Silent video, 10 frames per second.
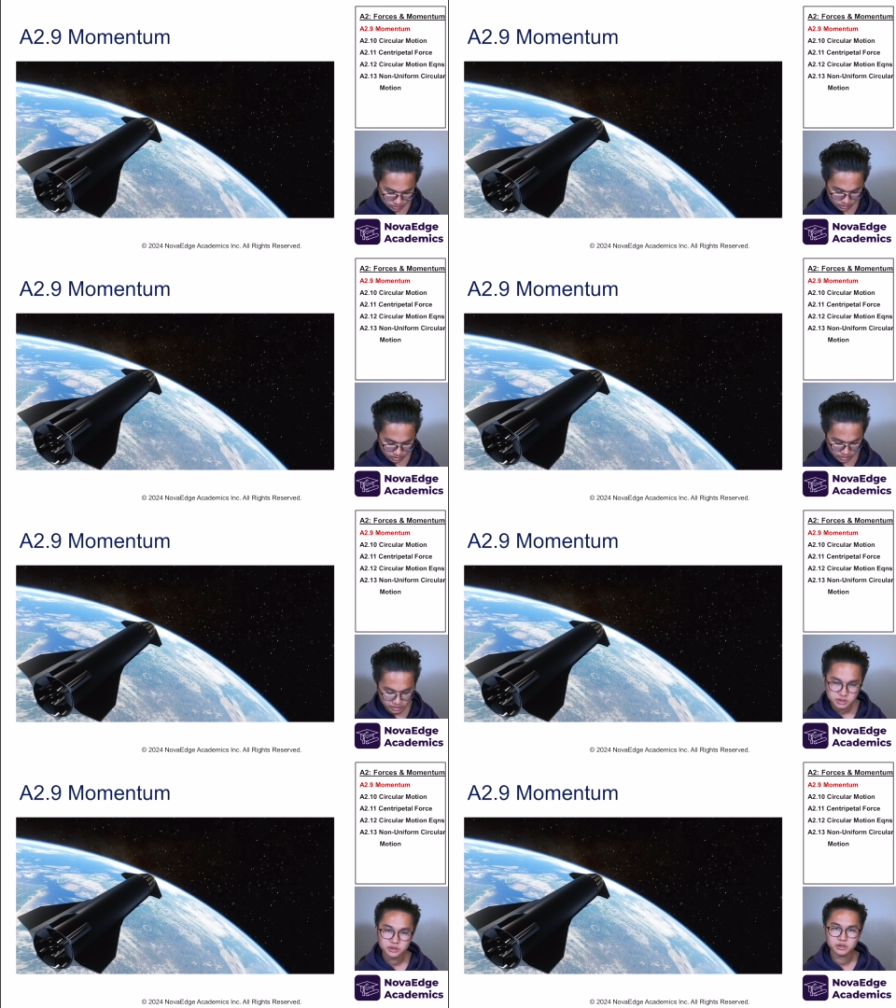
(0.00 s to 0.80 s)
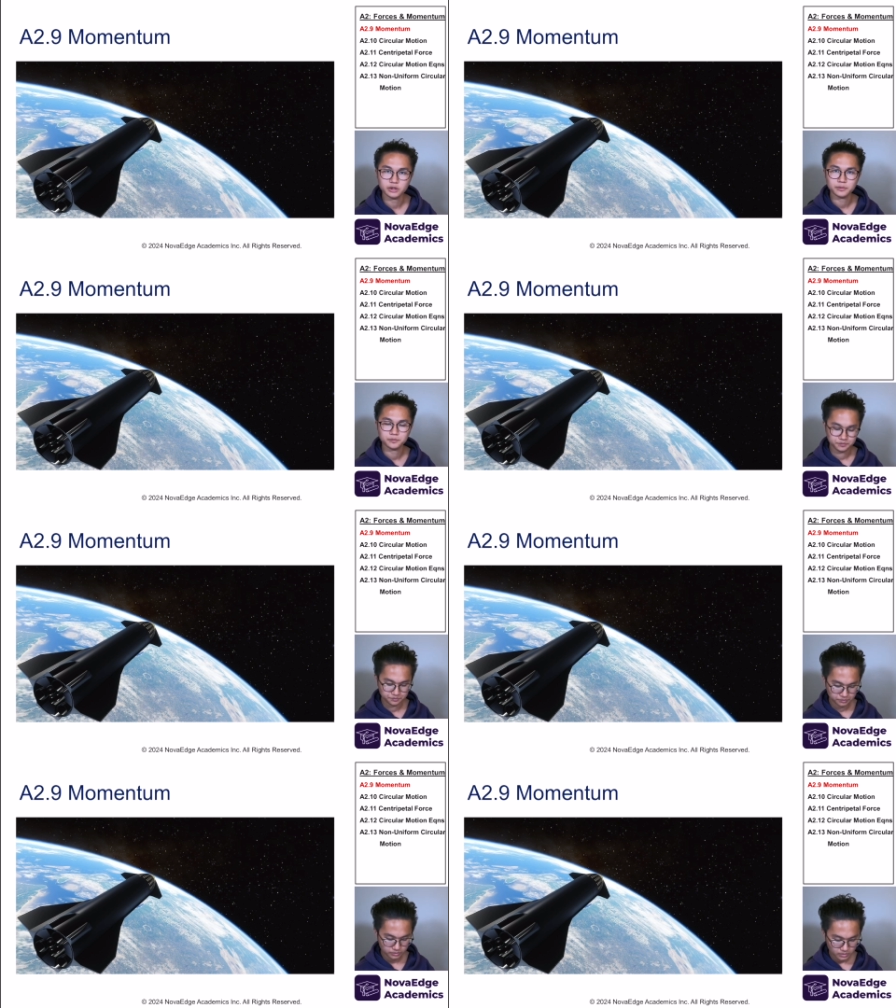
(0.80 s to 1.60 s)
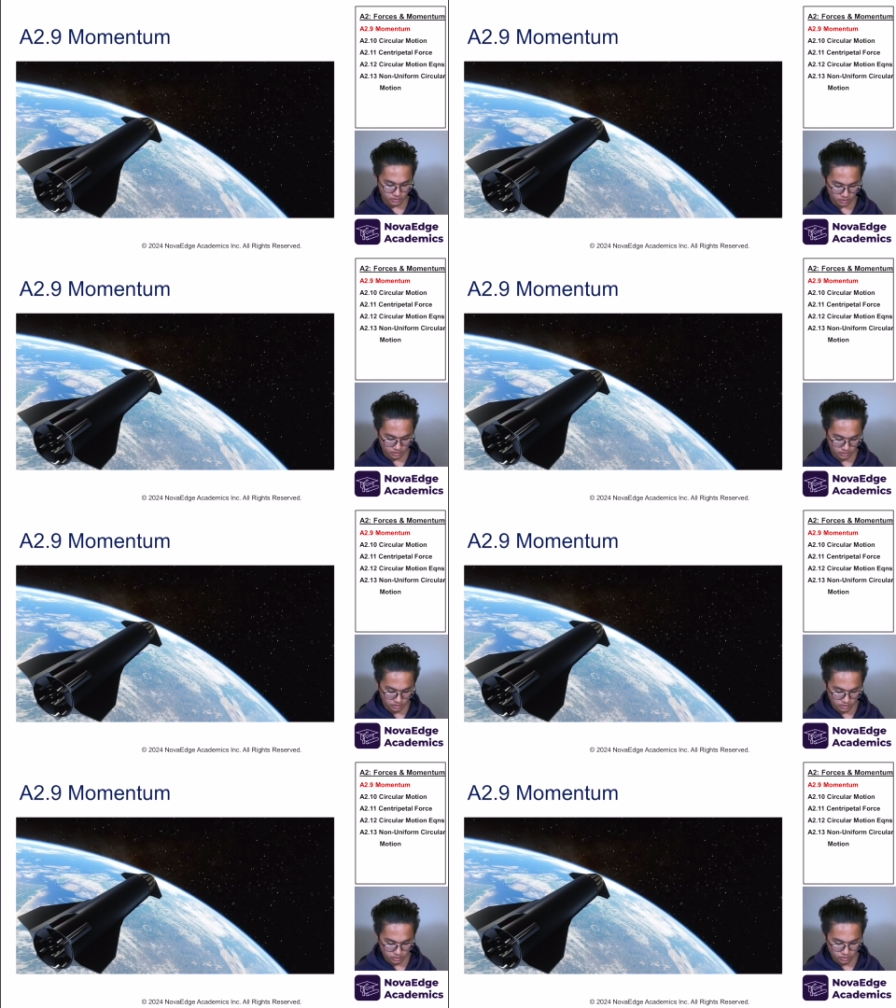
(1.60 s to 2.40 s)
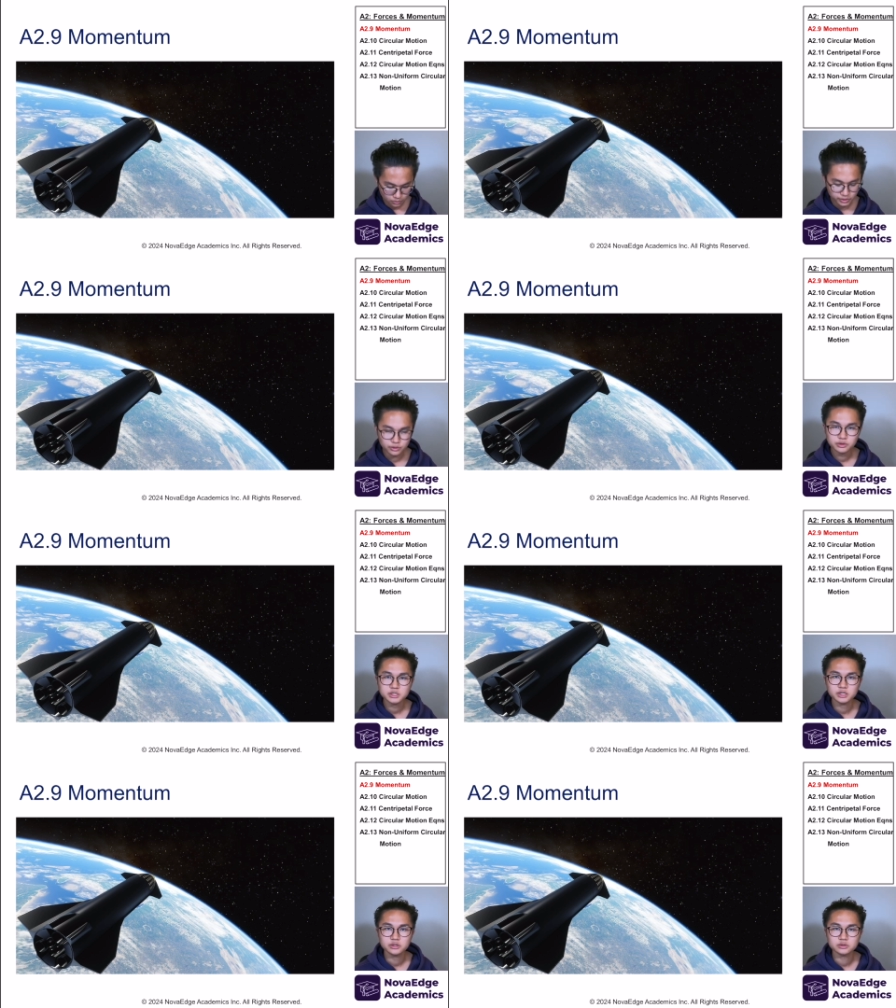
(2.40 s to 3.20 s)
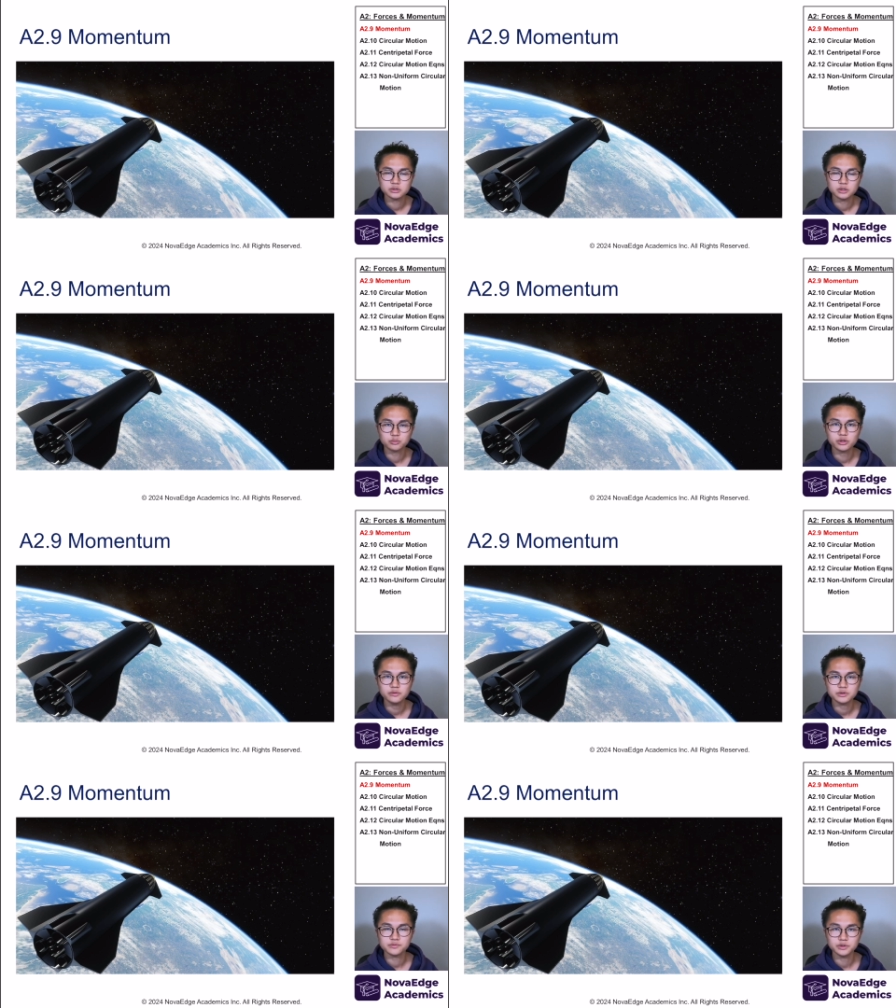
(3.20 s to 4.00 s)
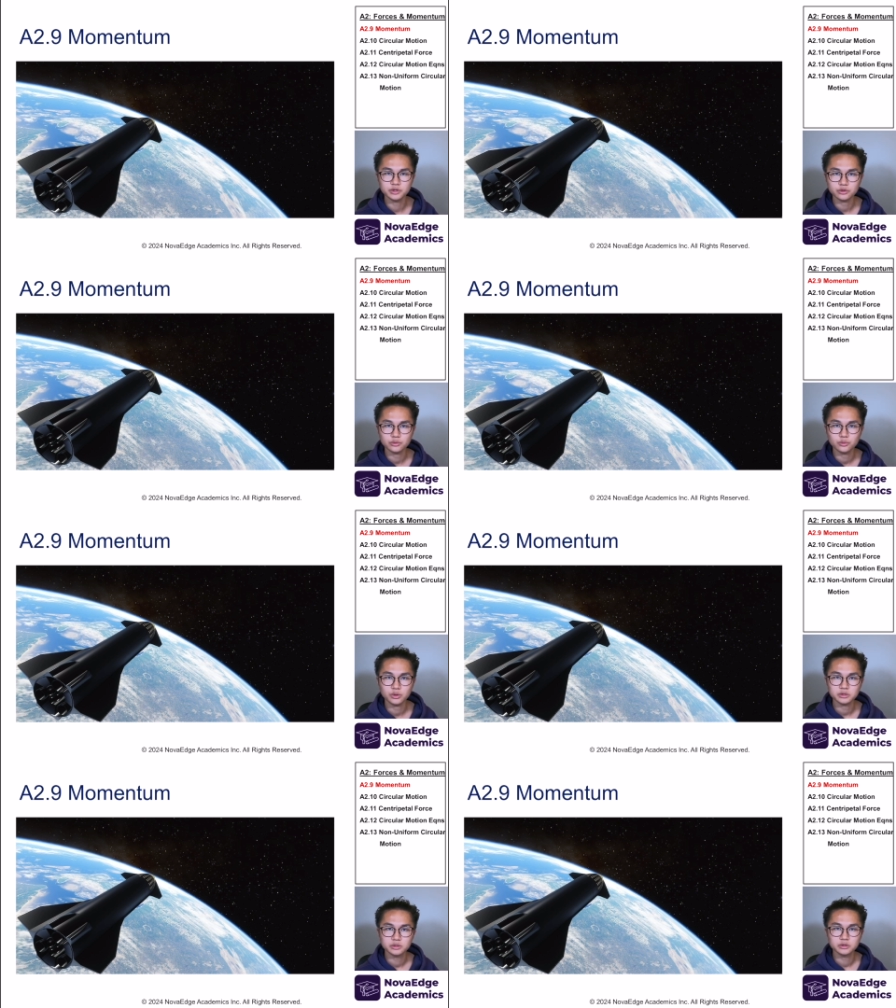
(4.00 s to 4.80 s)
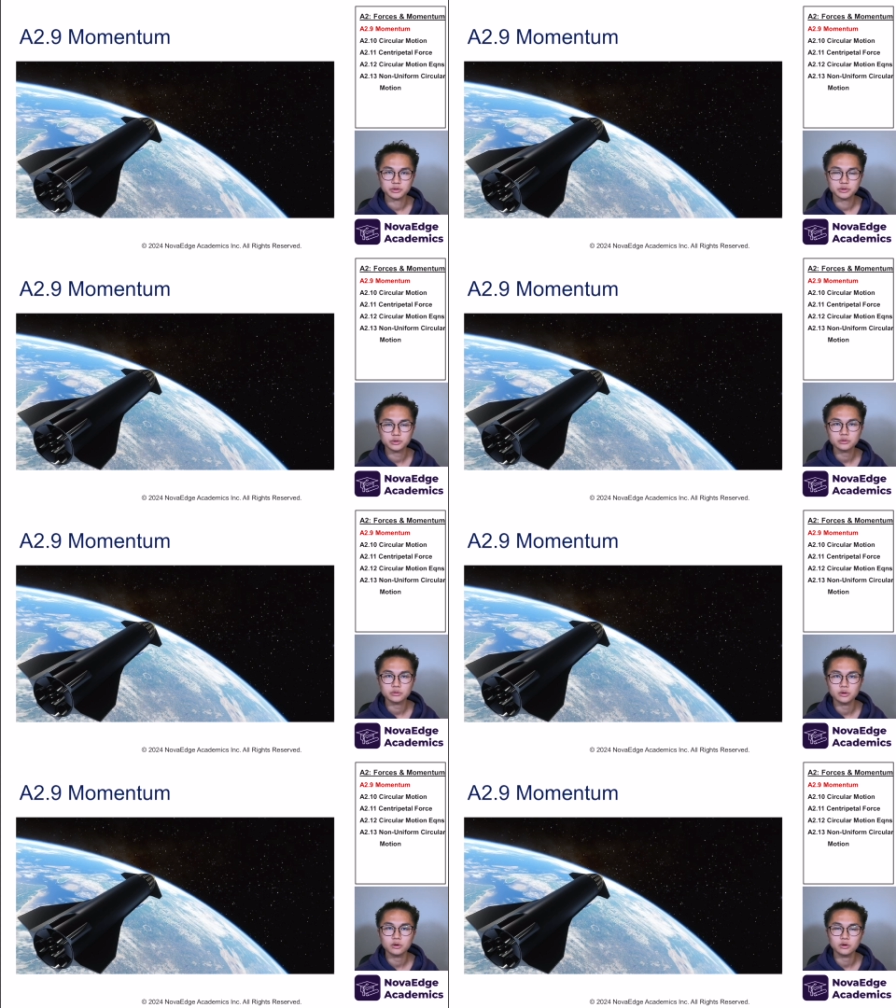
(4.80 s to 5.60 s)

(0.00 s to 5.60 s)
here's the thing. We learned in the previous video what the third law